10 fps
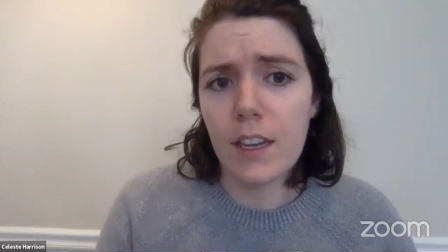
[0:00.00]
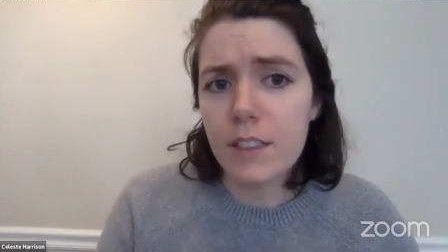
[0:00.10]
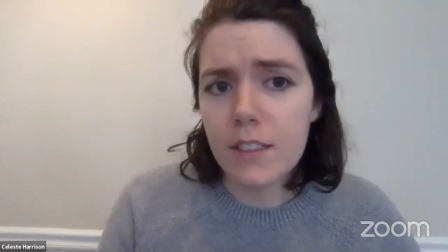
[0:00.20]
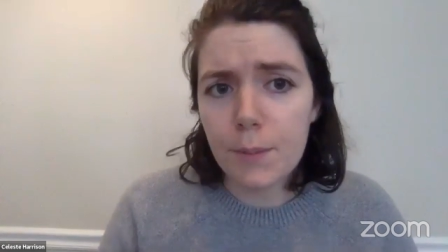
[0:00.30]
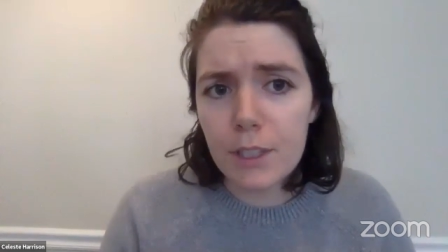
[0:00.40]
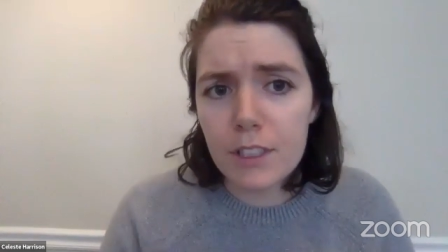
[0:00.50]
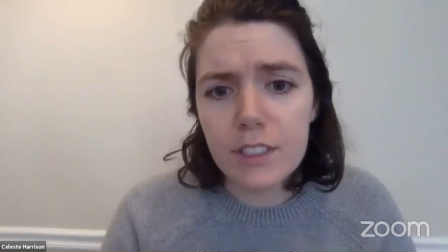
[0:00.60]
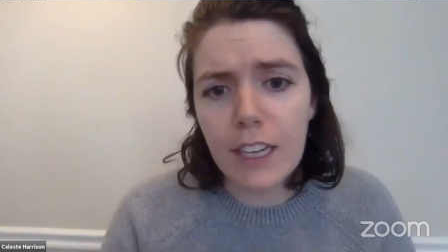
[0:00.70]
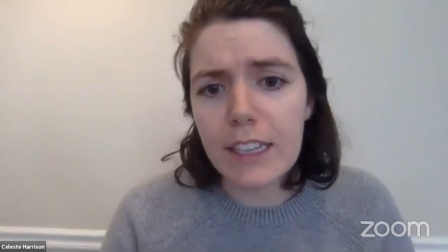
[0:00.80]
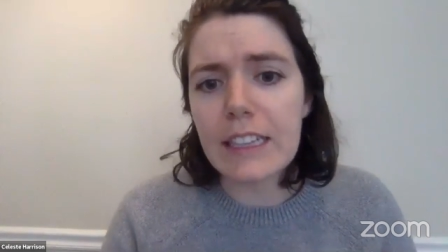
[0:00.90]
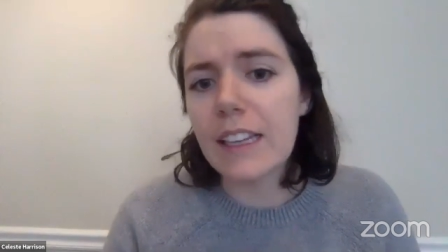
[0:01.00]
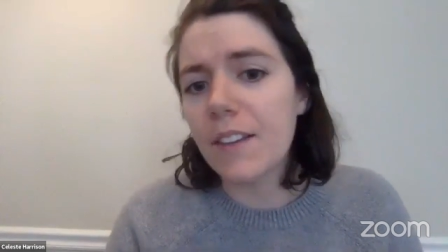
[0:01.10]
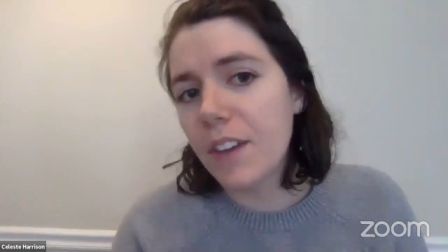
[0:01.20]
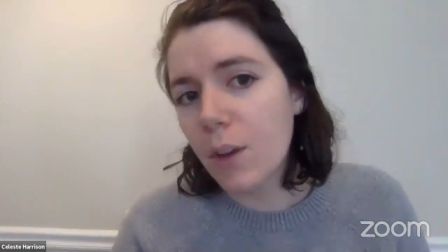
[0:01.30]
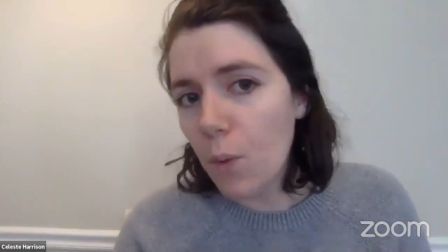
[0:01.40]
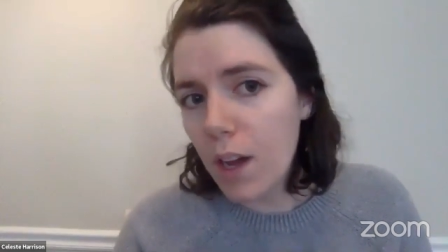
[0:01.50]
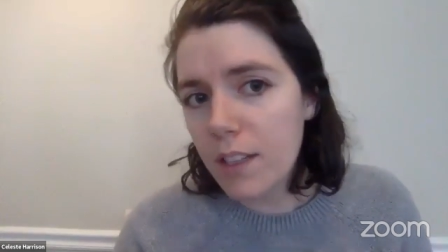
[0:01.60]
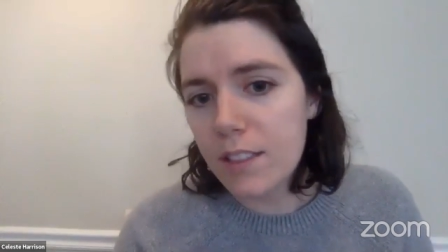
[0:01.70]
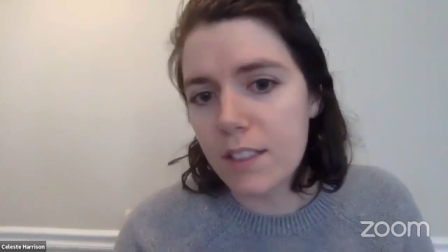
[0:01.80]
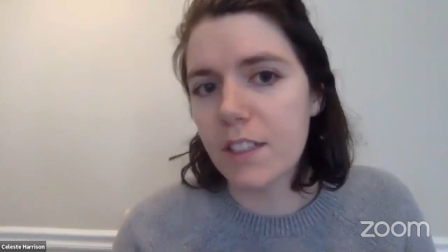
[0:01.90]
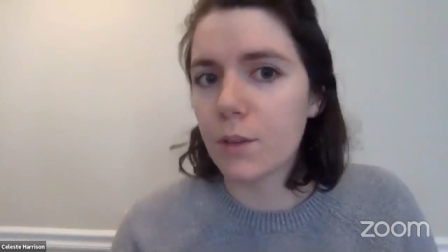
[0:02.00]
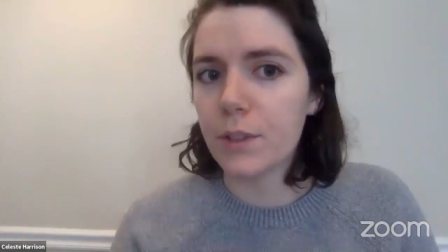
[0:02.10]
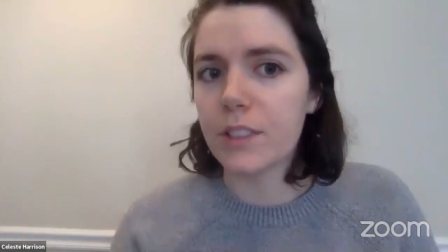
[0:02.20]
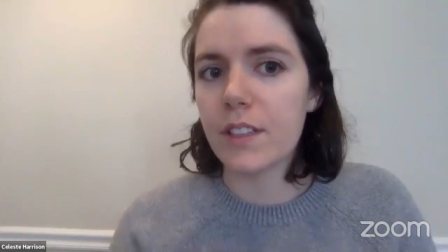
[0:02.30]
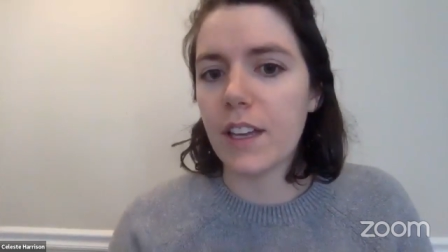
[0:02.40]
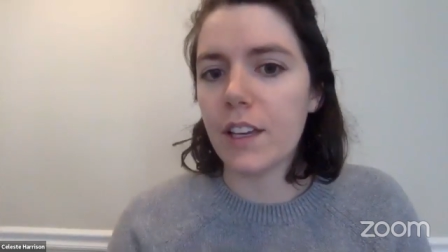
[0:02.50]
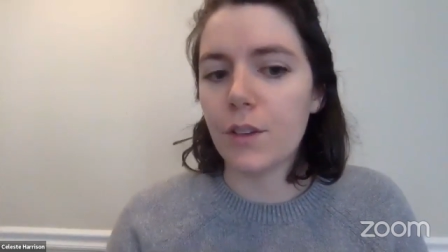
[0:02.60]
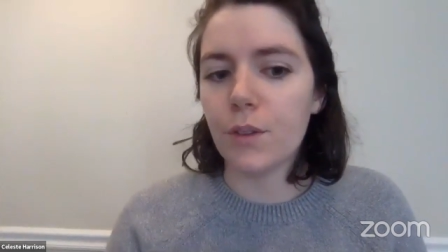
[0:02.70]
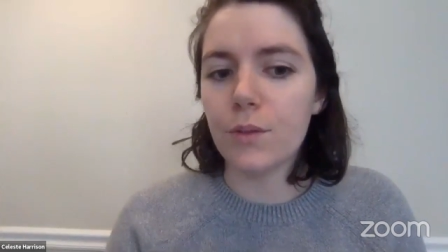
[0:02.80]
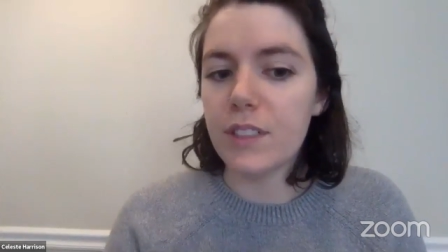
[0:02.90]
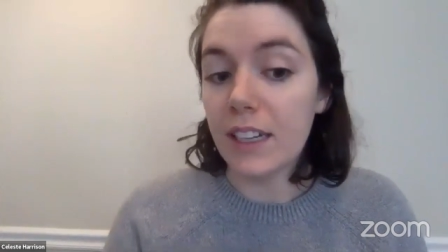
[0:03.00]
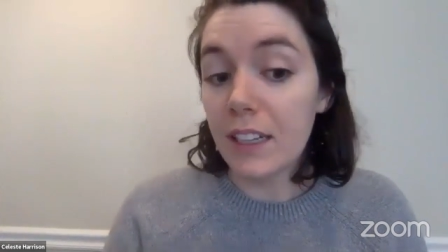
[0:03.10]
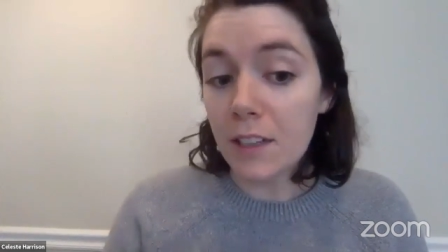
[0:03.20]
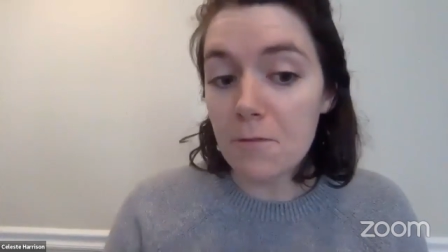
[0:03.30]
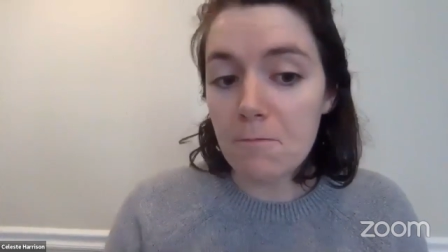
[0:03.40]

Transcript: Does anybody study living ones? Is there a reason that you didn't?